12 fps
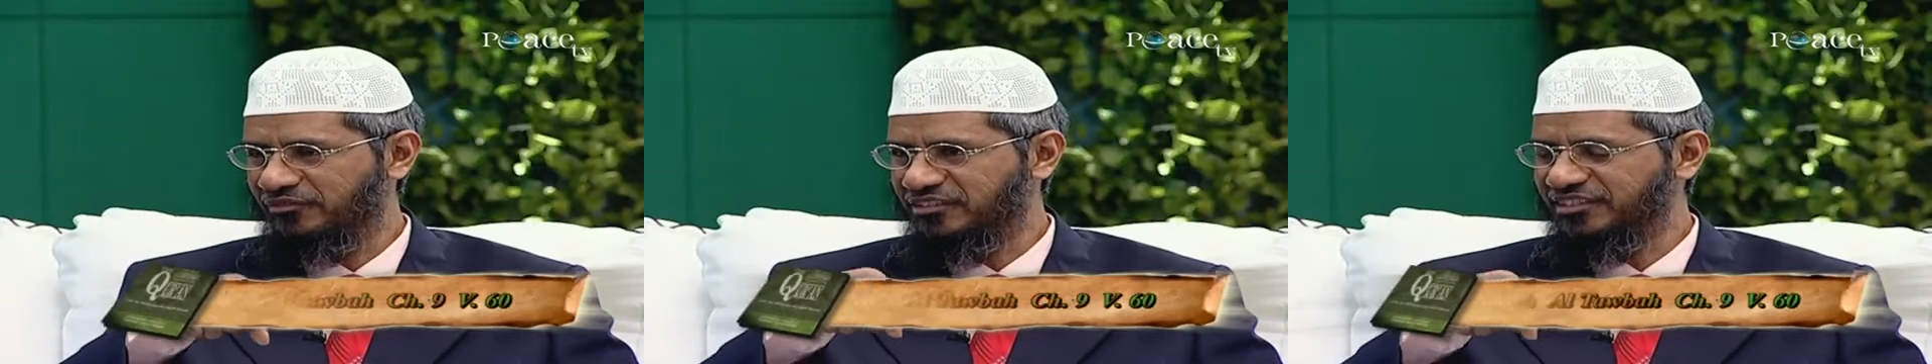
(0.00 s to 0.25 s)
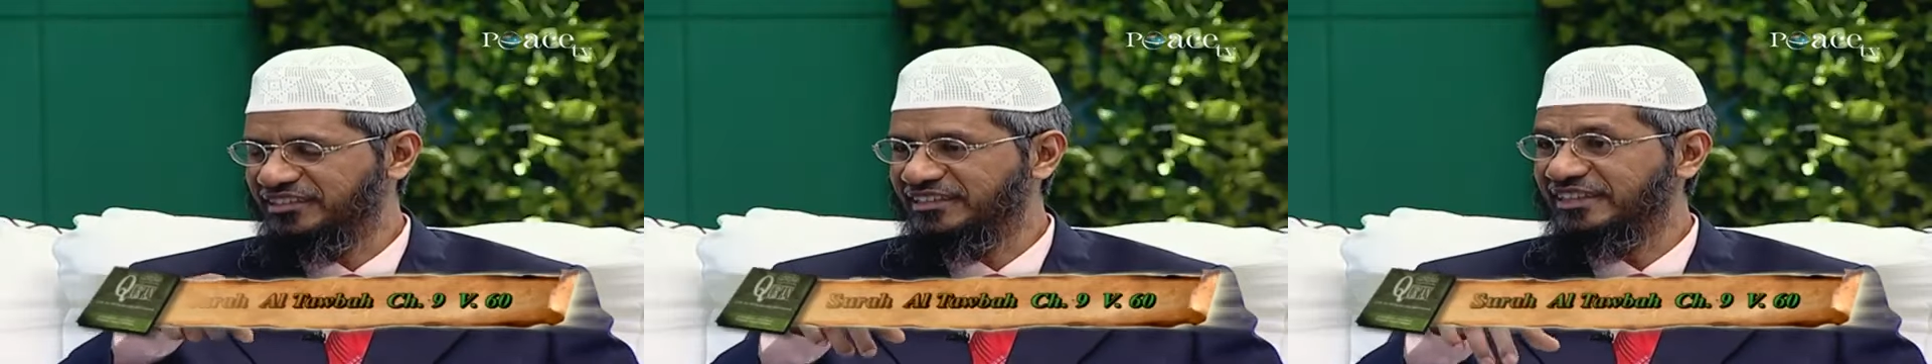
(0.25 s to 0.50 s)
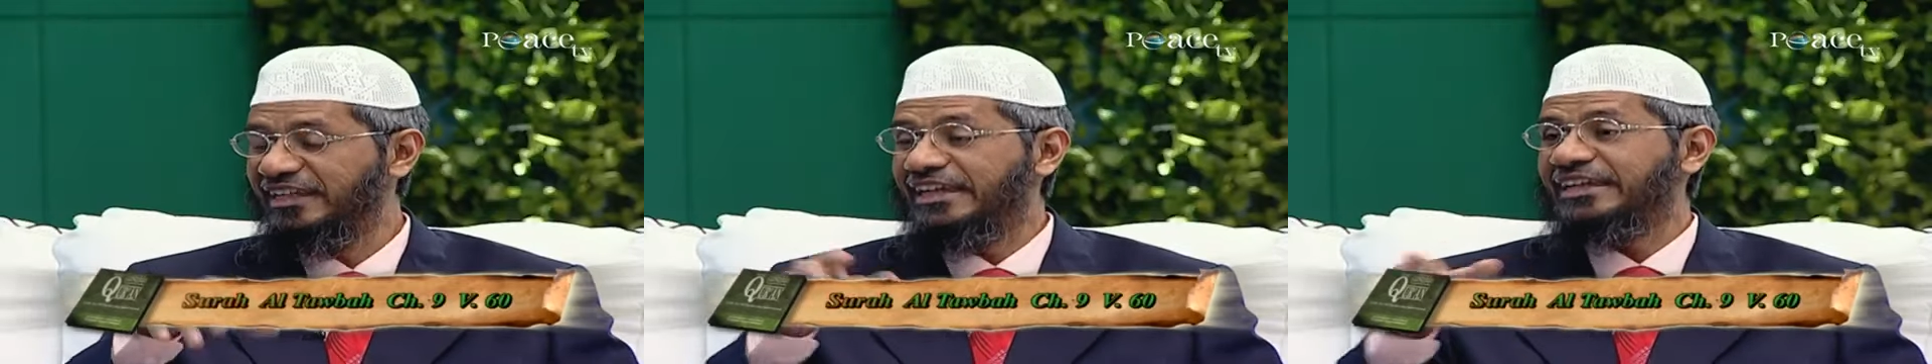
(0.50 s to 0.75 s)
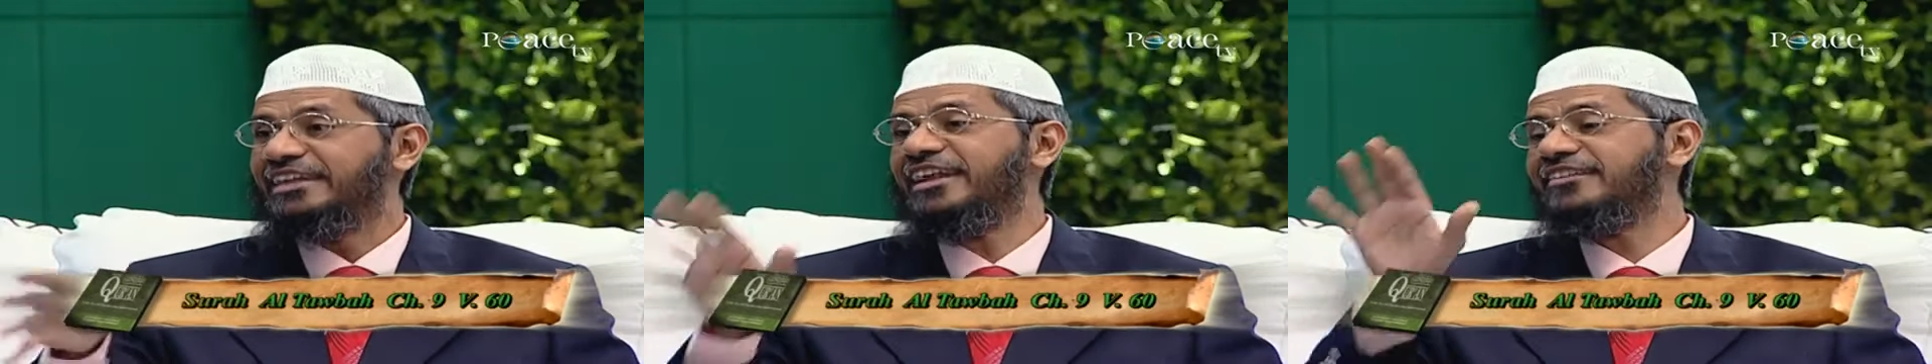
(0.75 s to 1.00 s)
verse 60,
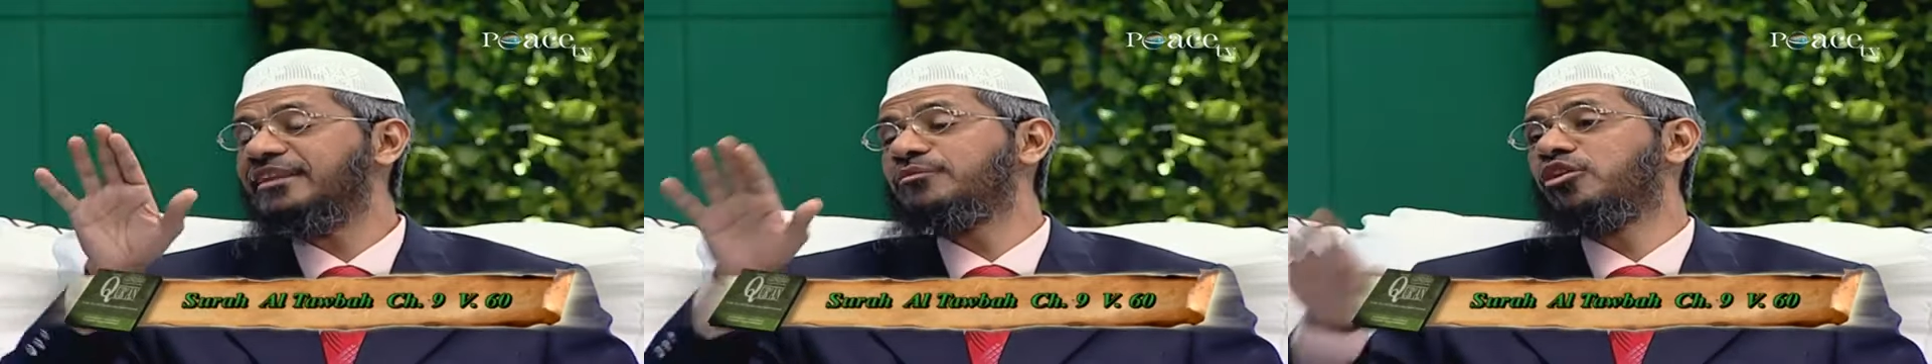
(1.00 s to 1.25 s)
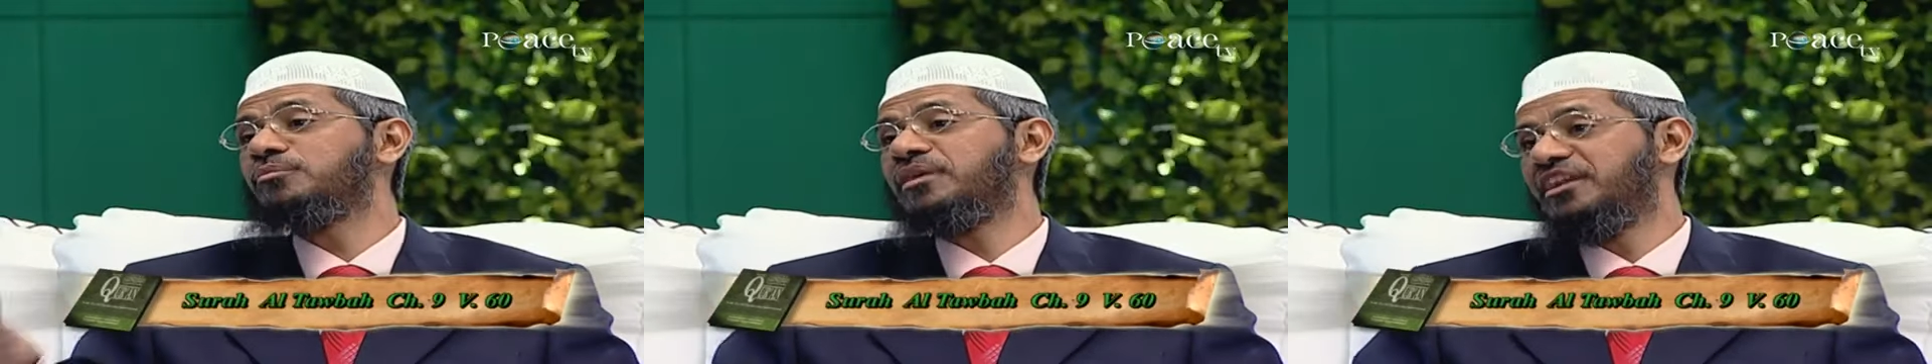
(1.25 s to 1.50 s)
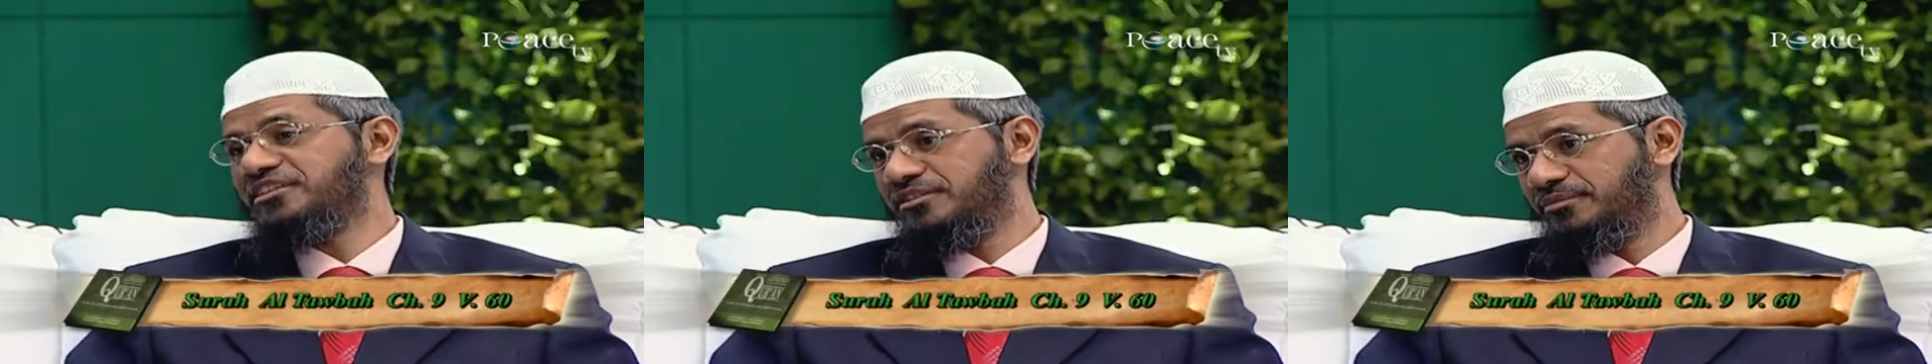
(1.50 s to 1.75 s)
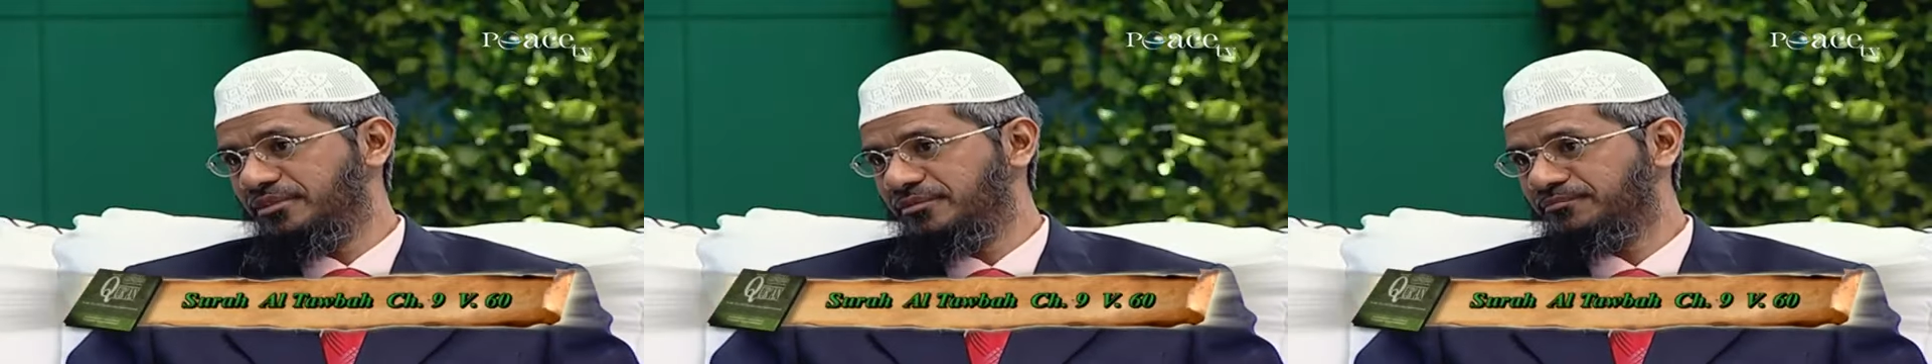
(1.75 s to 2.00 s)
yet they may not be
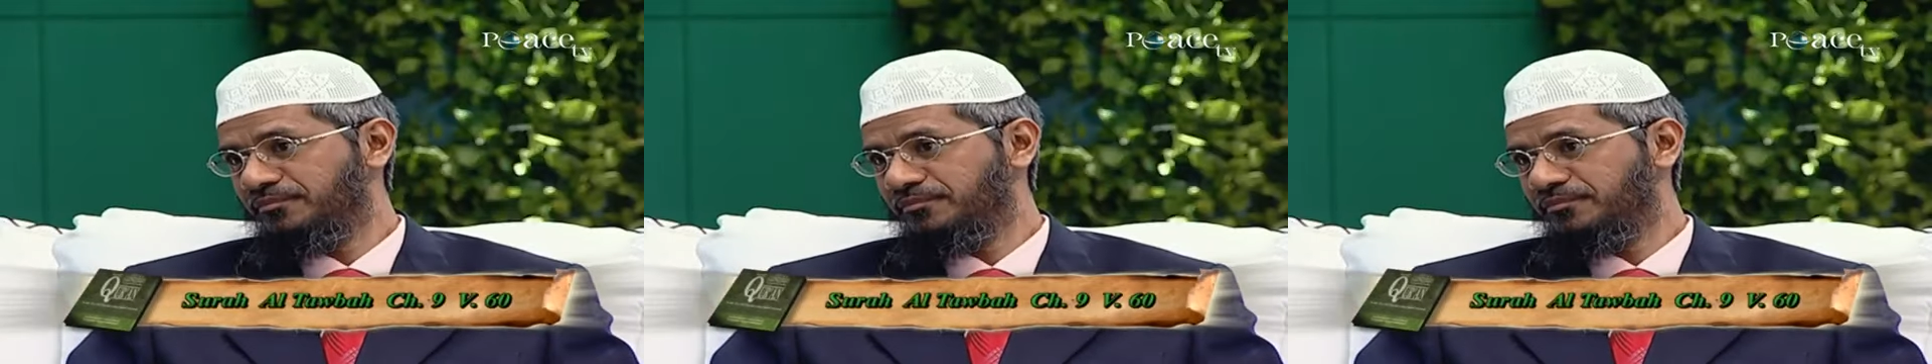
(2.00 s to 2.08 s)
eligible.